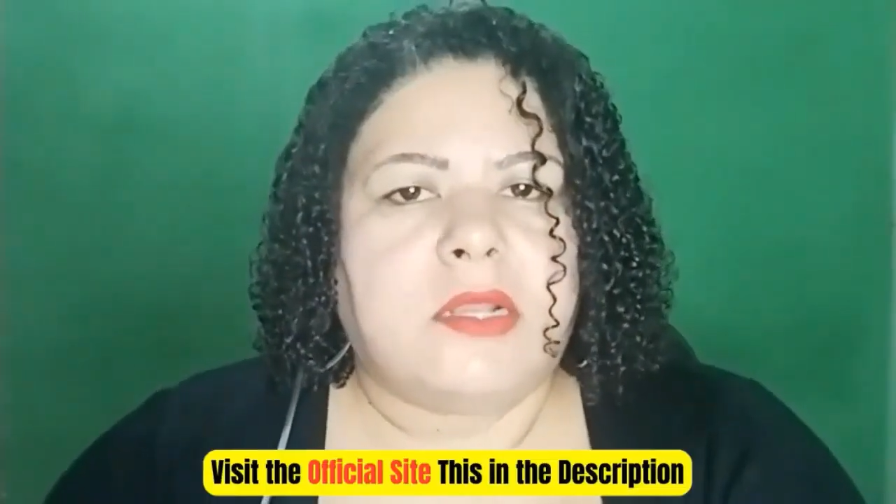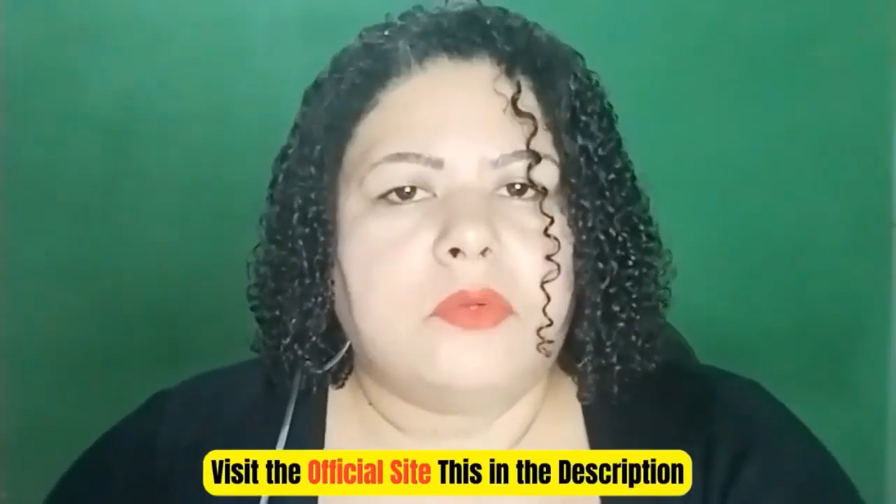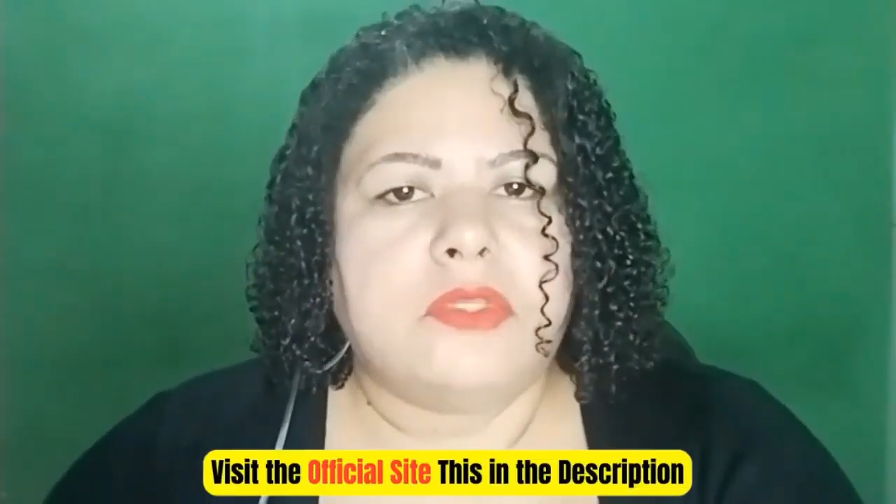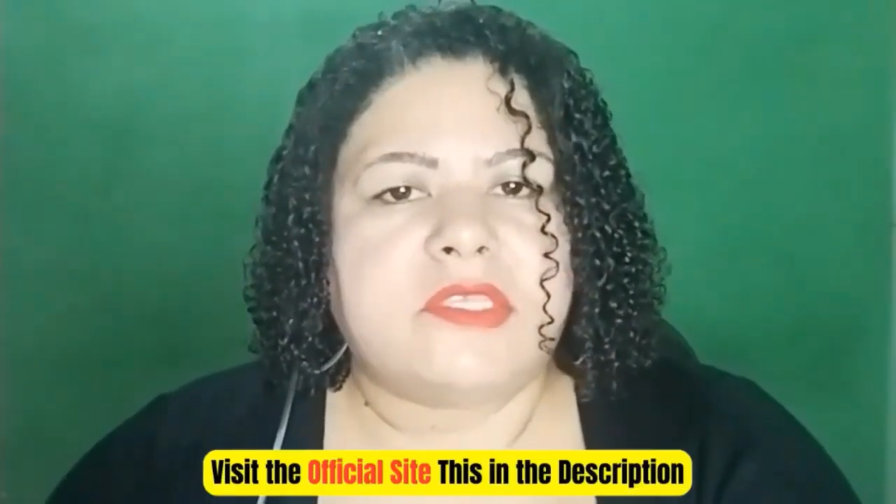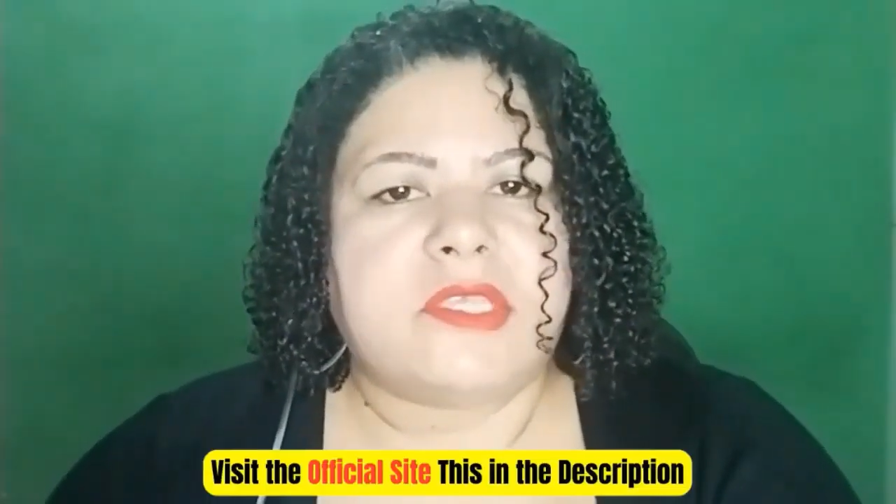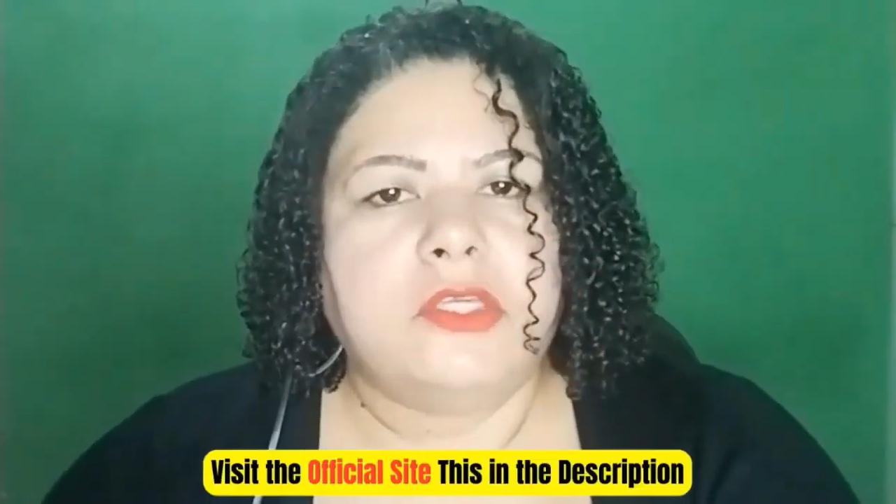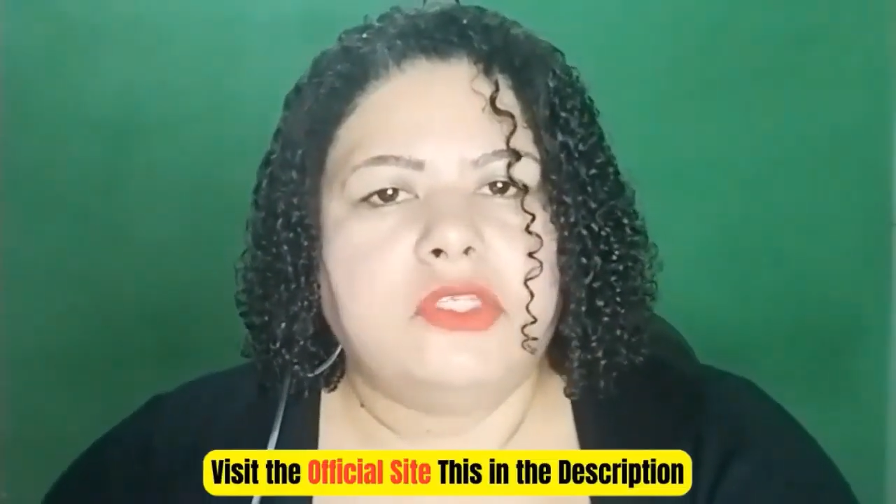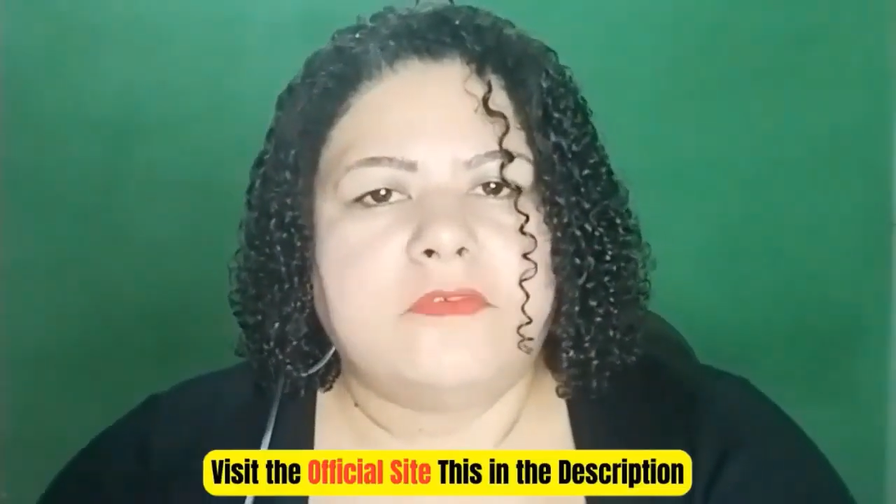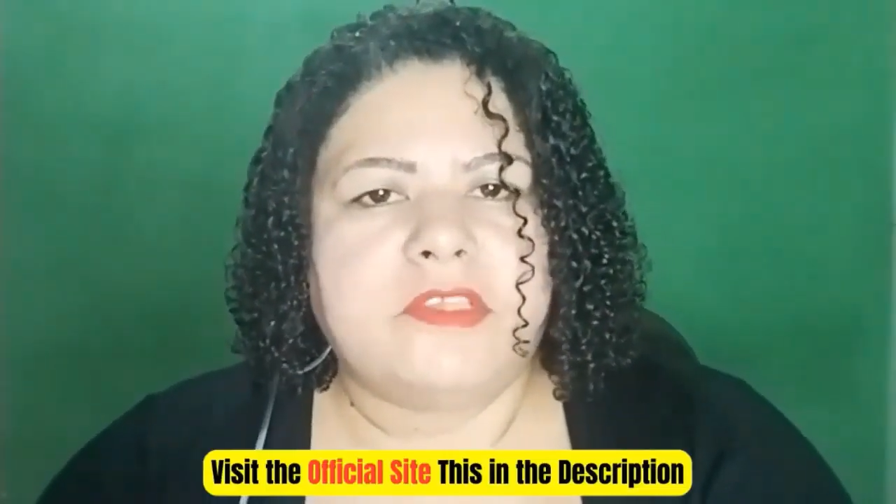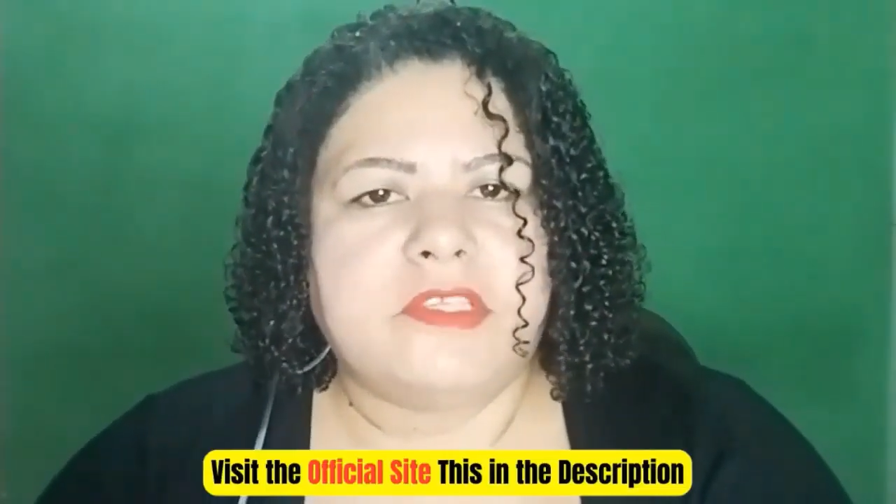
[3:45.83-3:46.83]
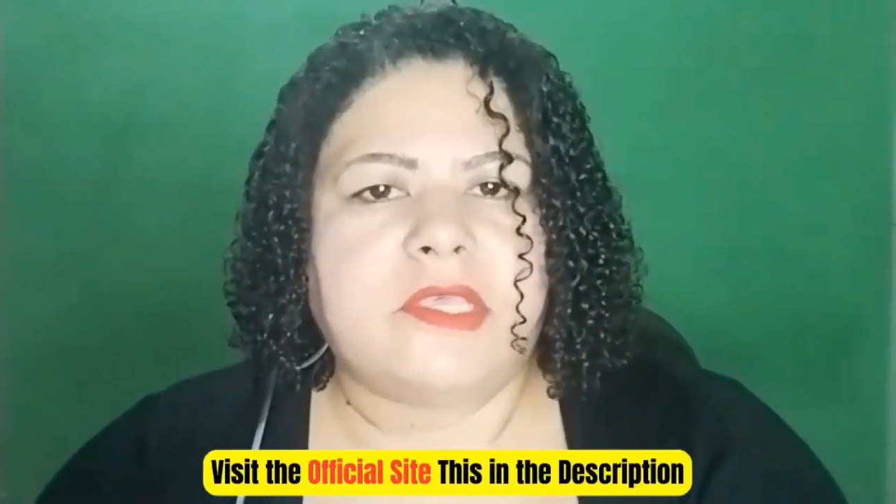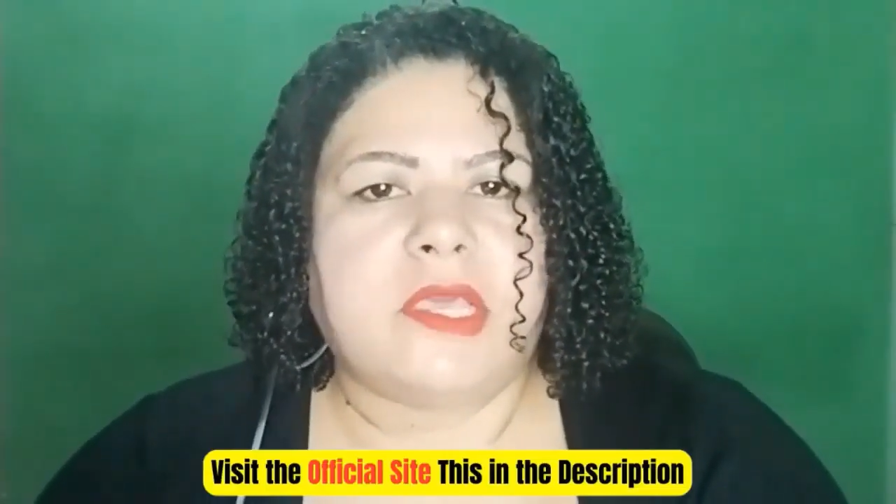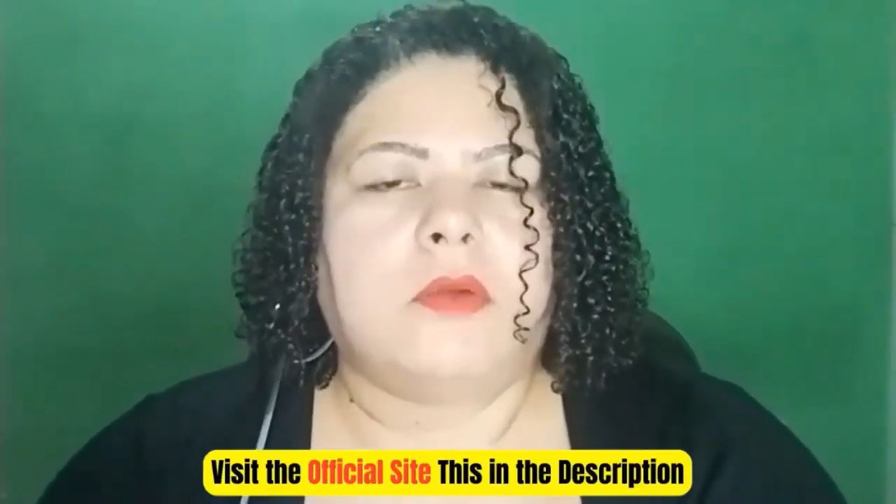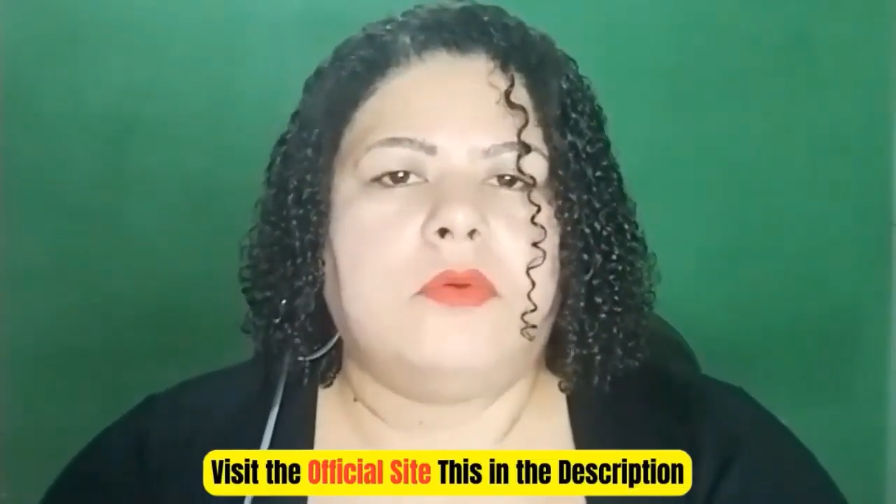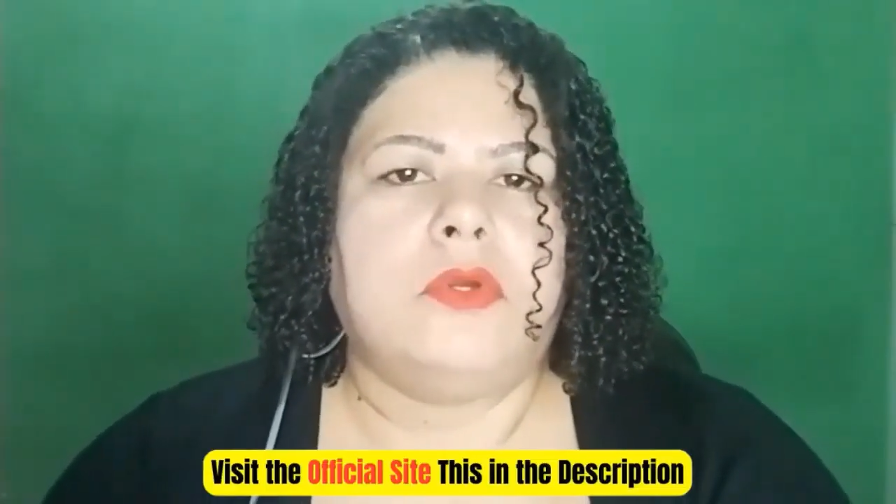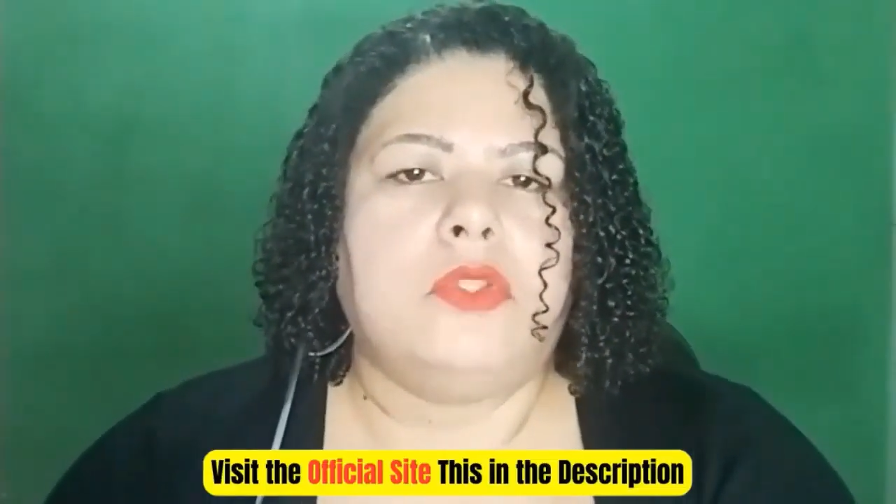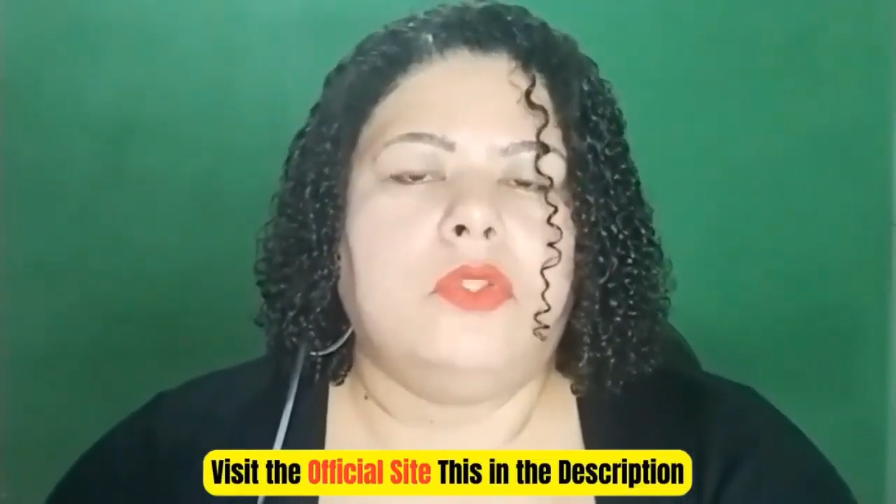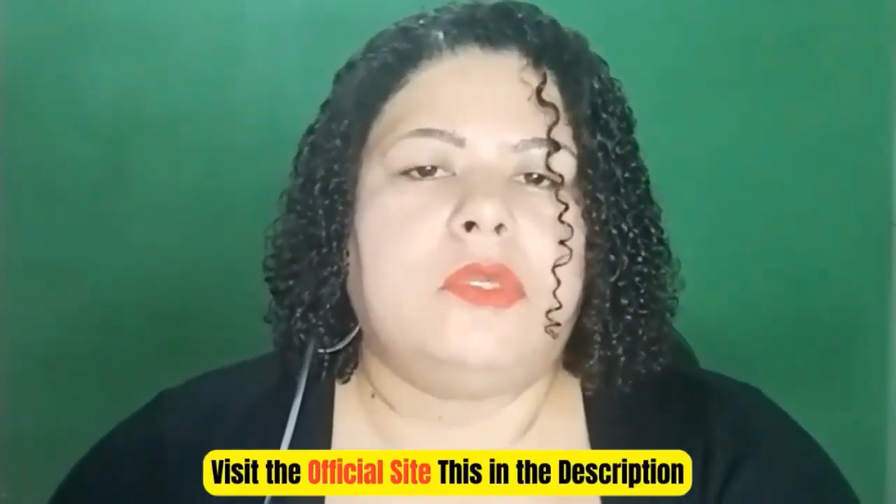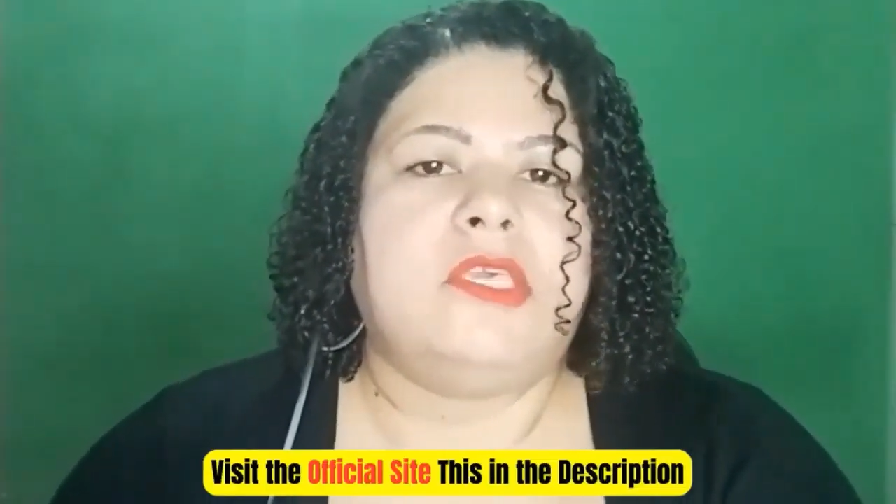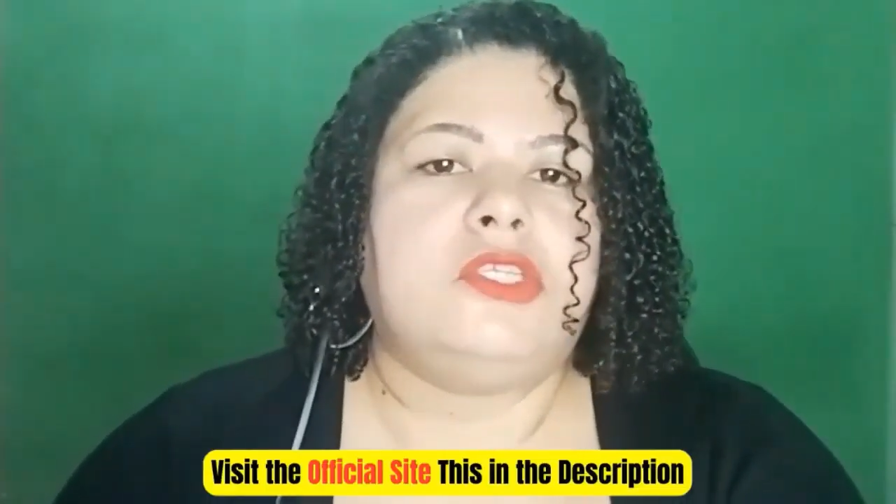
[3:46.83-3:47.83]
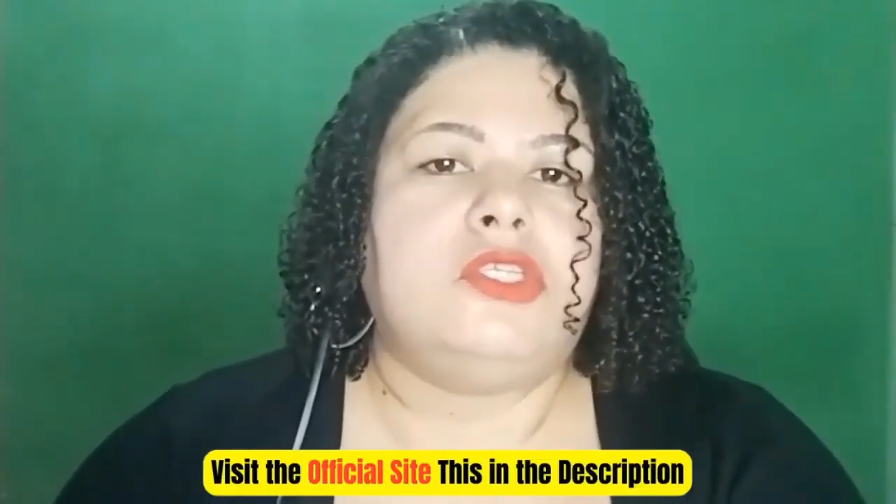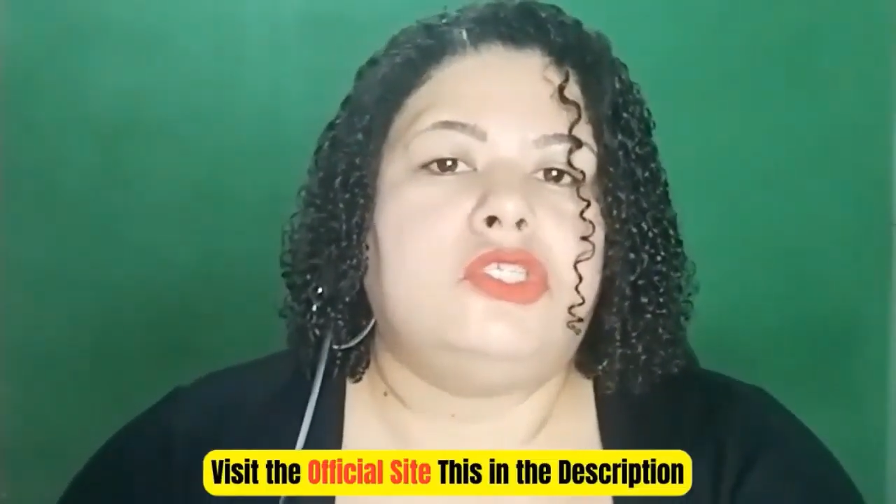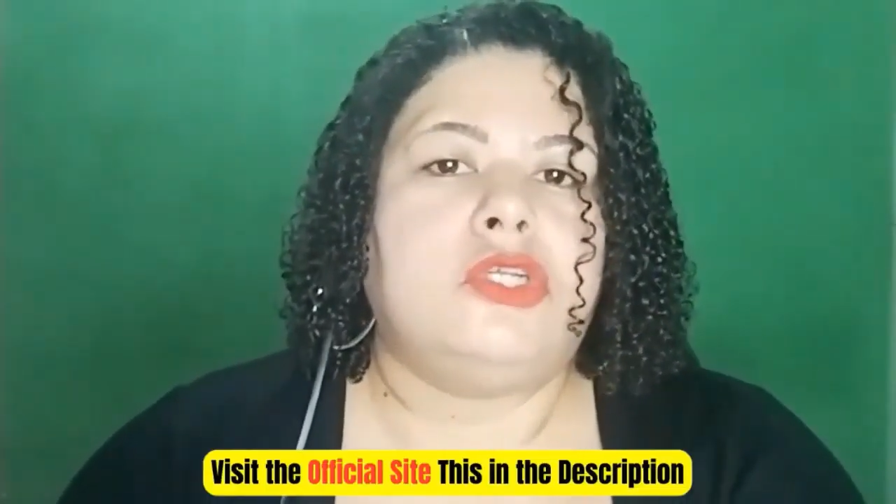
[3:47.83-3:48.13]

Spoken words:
in the description of this video.